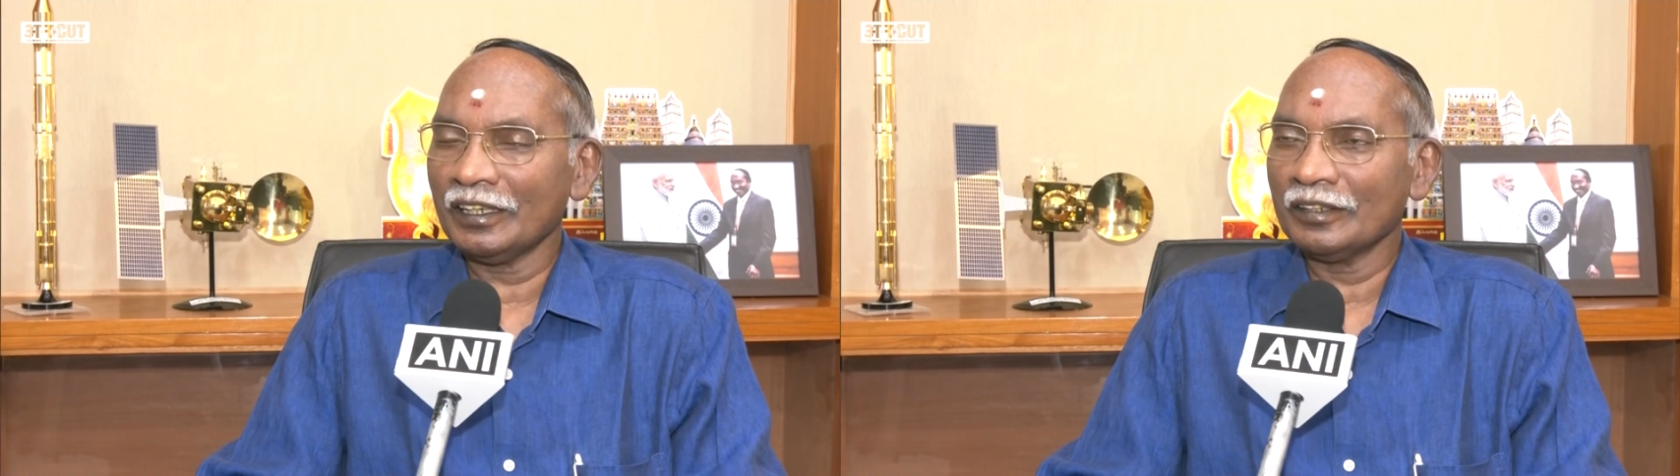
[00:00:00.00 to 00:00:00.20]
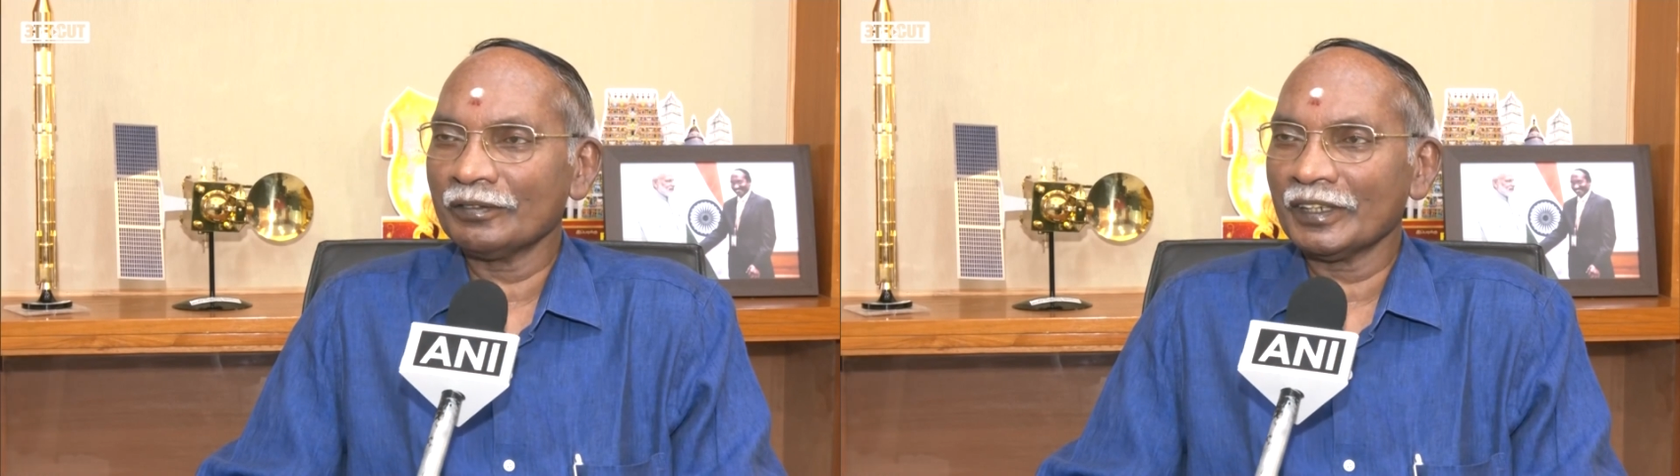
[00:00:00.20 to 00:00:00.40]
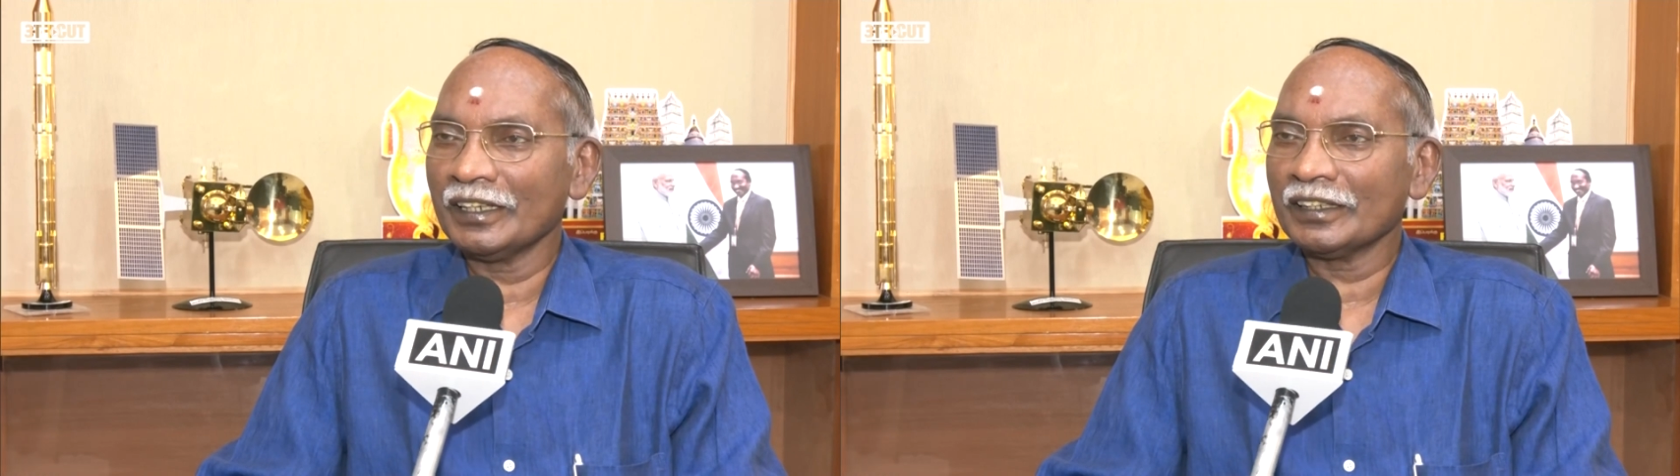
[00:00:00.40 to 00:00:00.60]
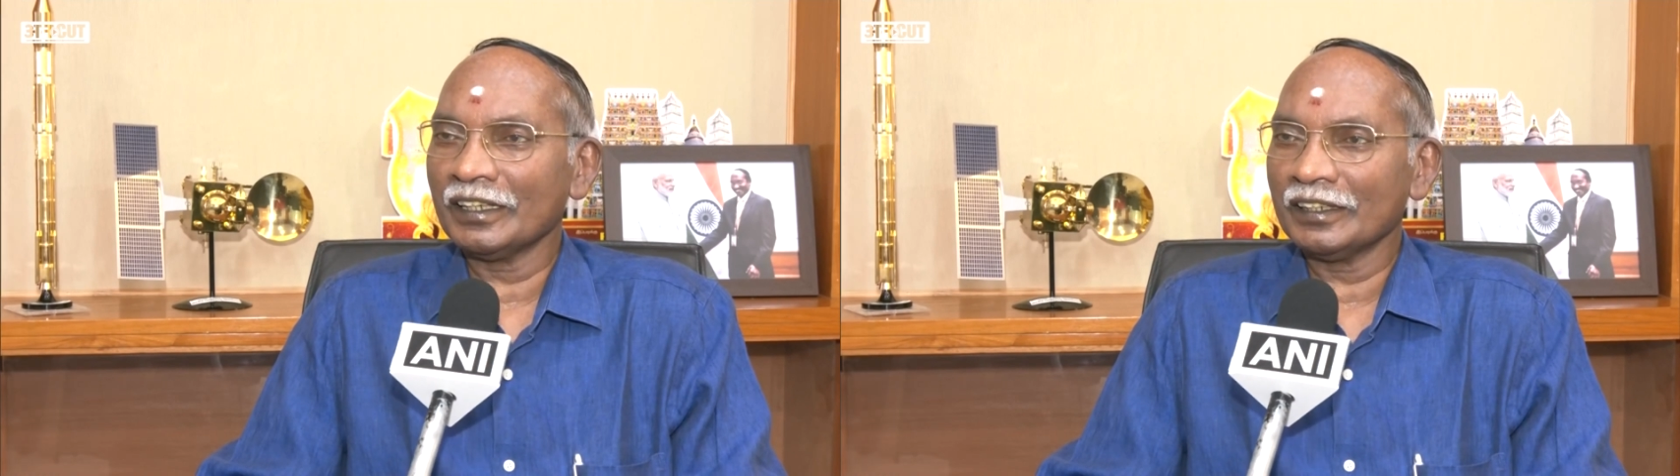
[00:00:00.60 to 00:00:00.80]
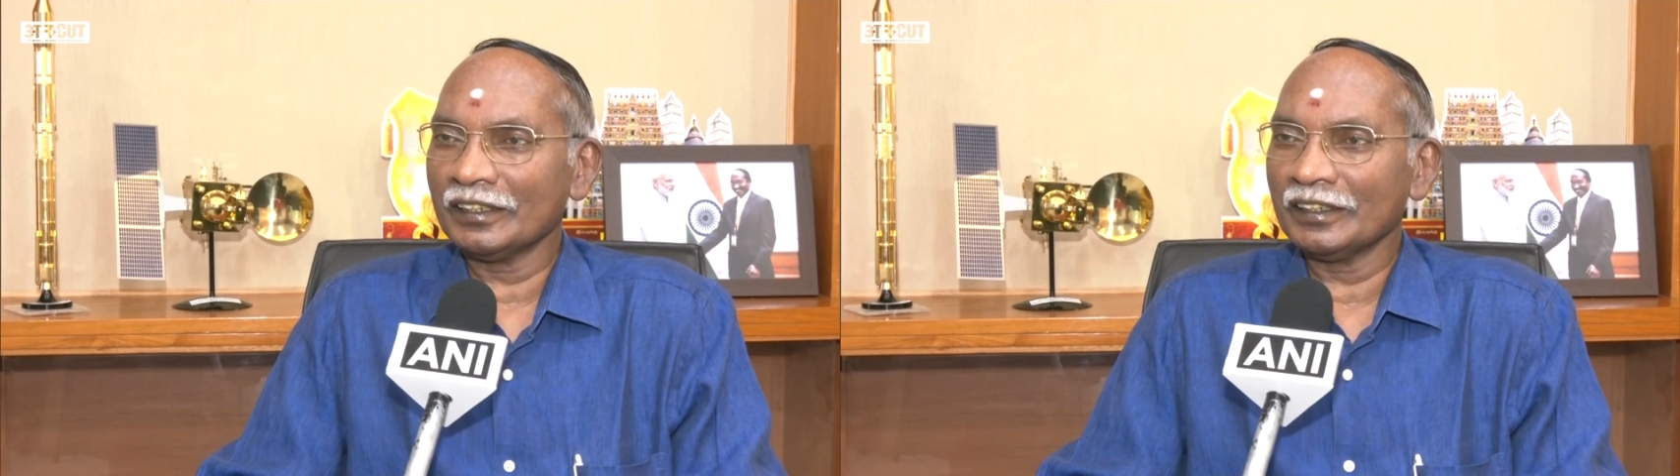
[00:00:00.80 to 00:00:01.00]
confident
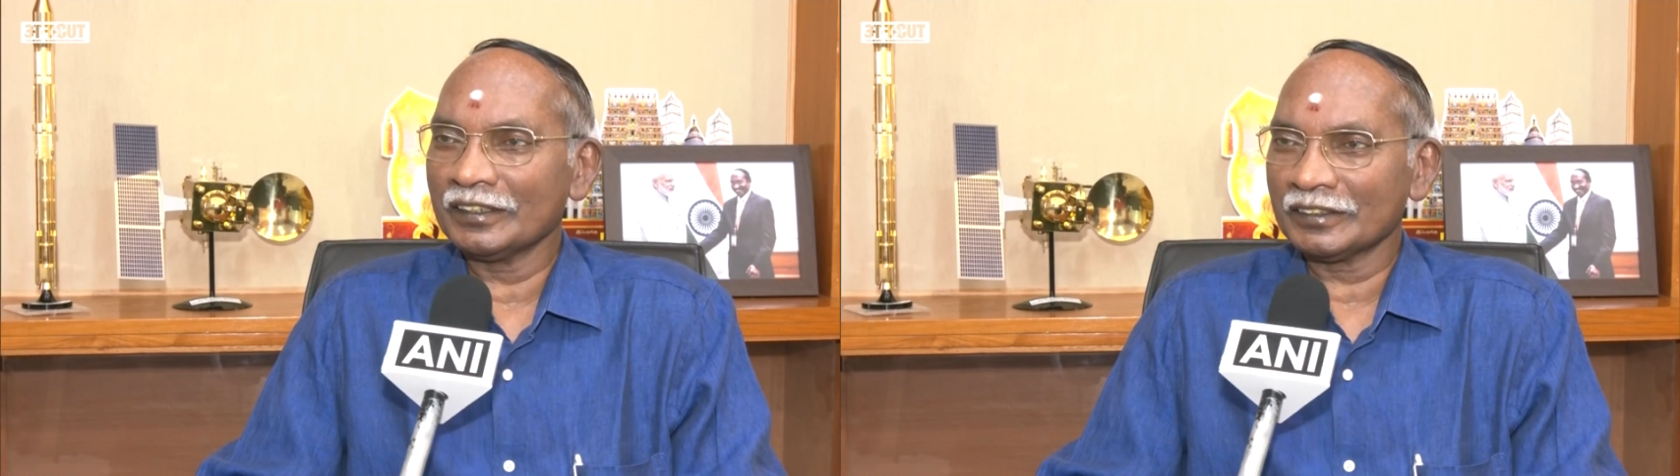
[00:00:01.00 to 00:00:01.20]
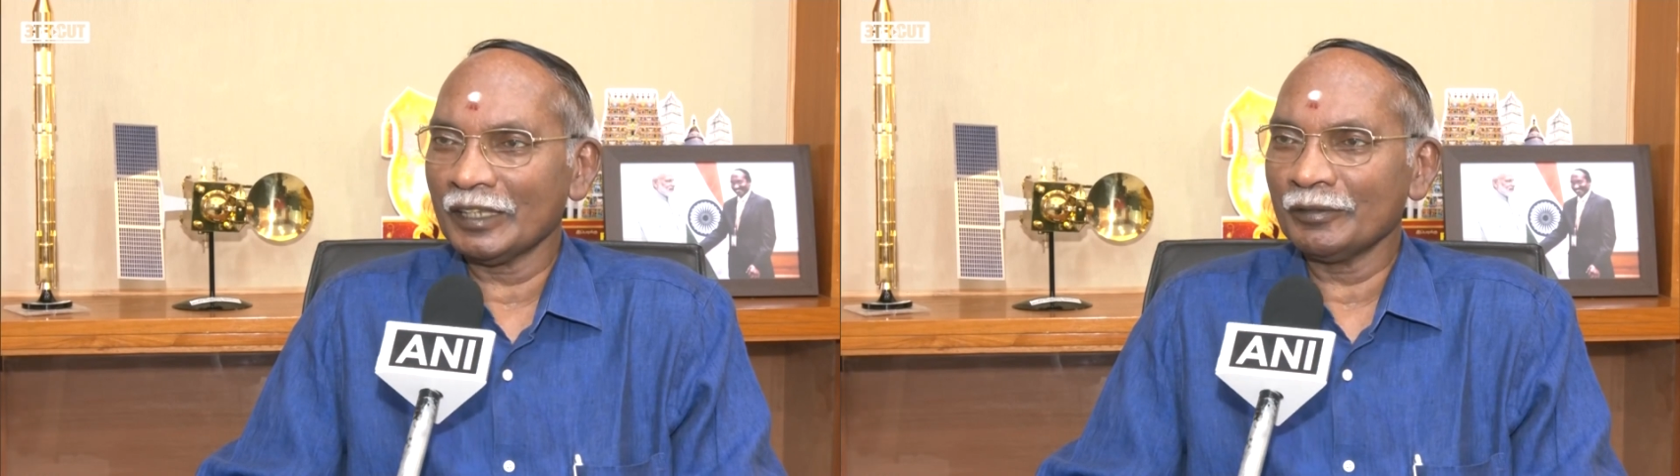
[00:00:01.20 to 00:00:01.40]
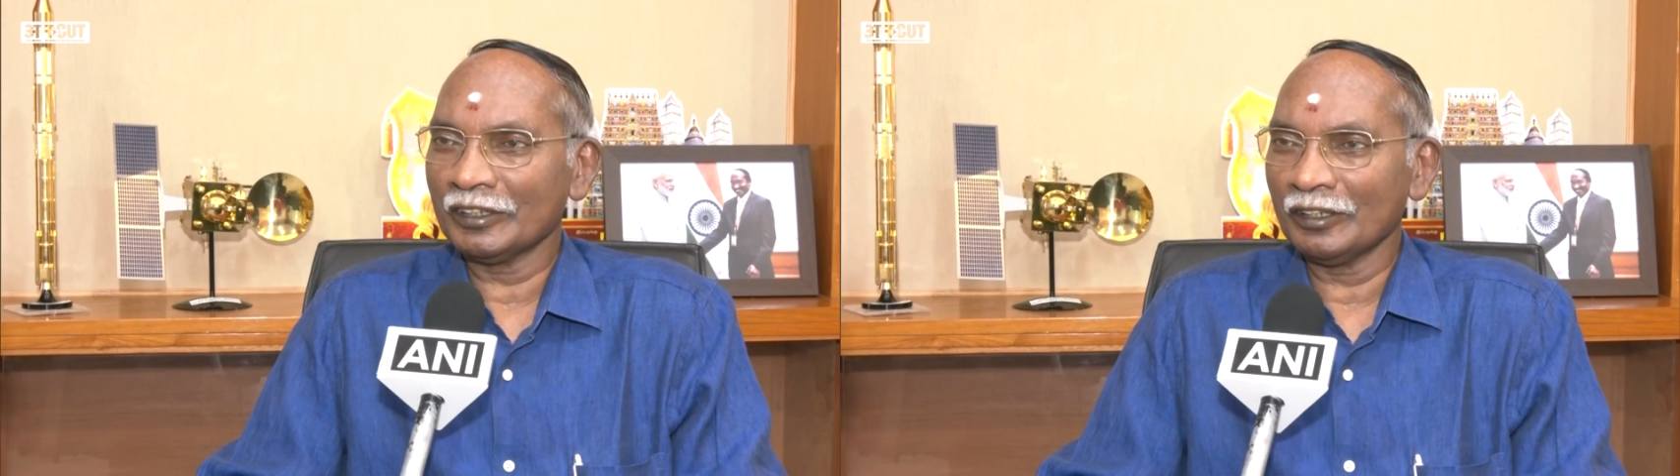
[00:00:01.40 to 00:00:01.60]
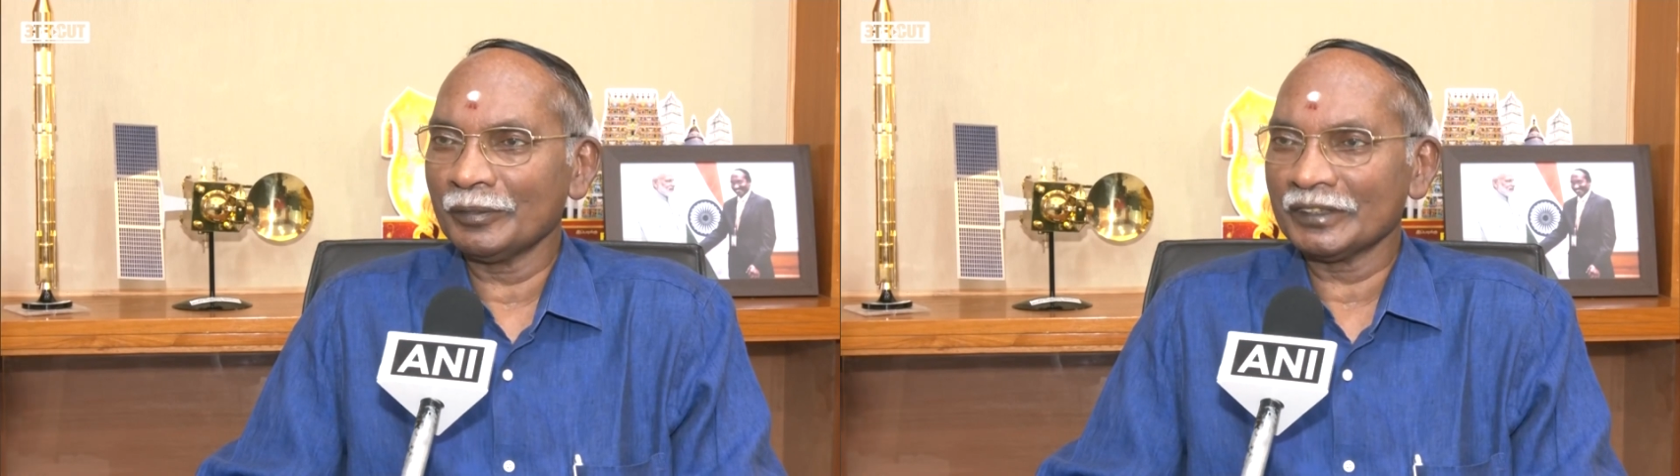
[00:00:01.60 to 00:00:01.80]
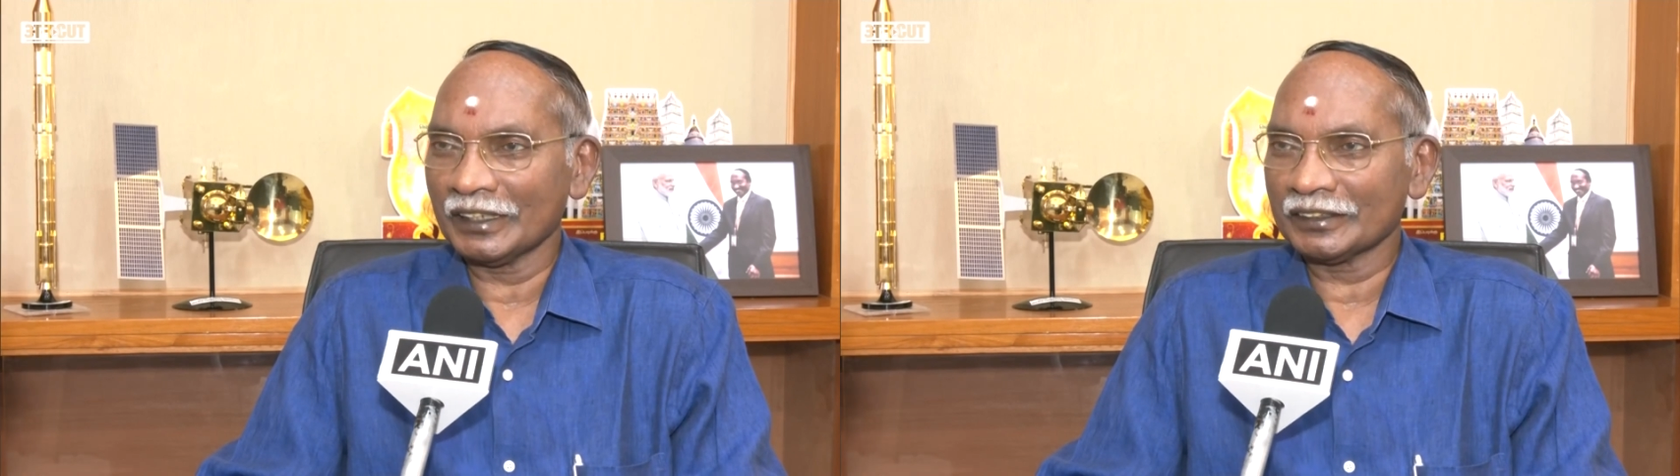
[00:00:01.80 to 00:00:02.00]
that this time it will
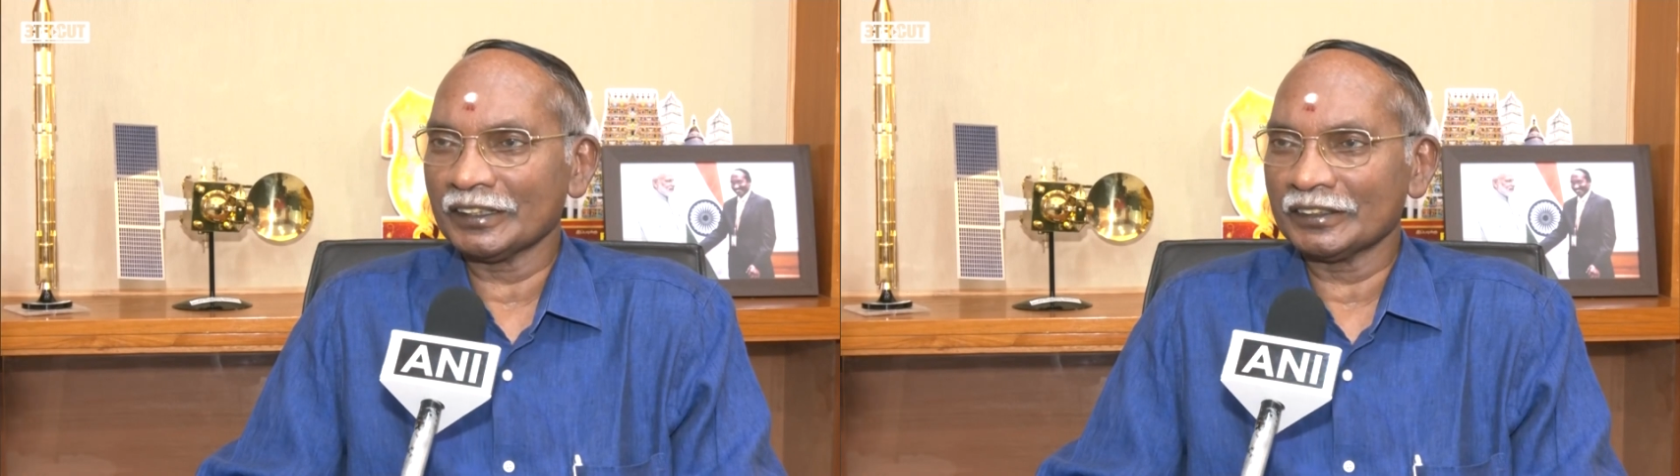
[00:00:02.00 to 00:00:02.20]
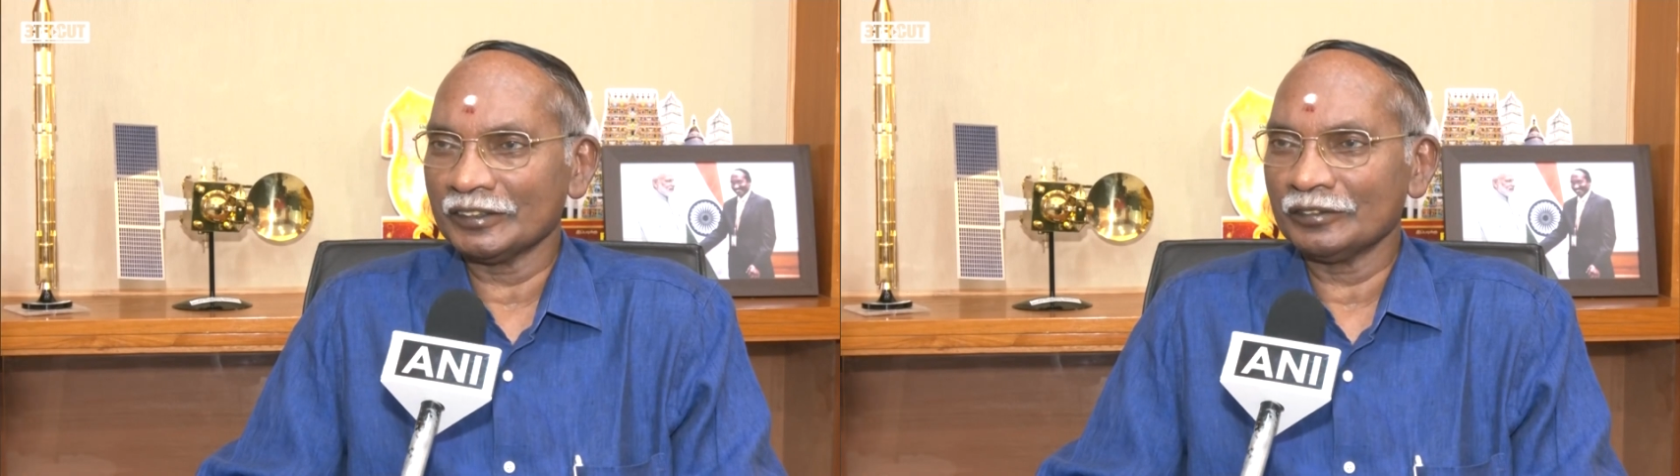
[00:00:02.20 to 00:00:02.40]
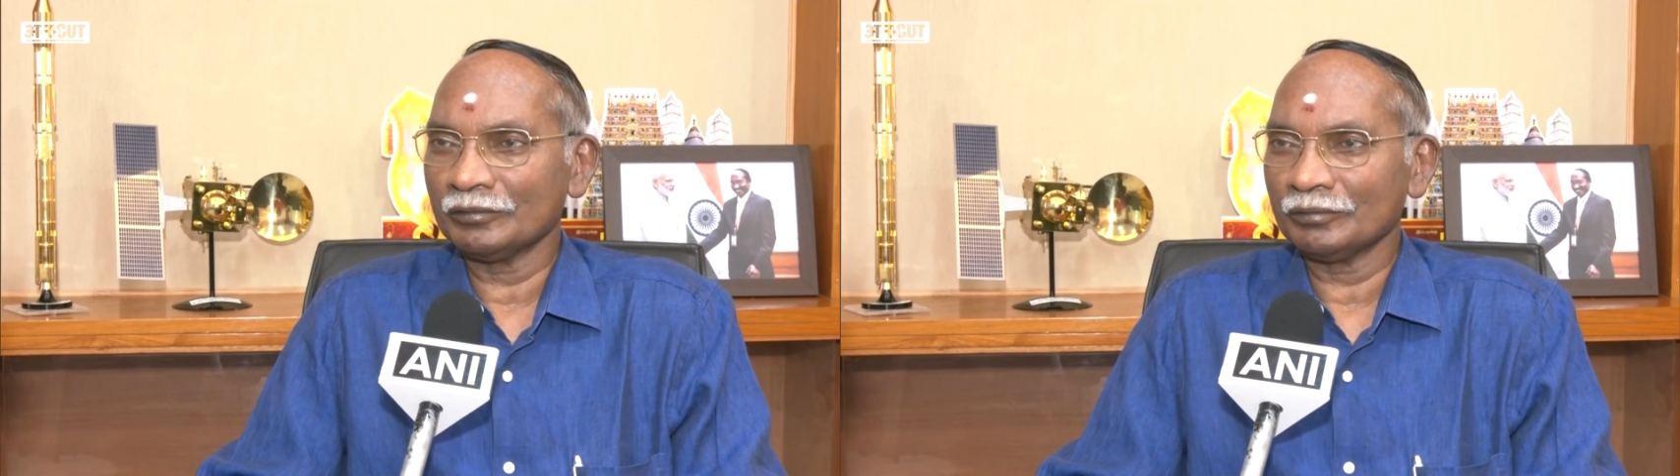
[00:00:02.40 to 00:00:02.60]
be success.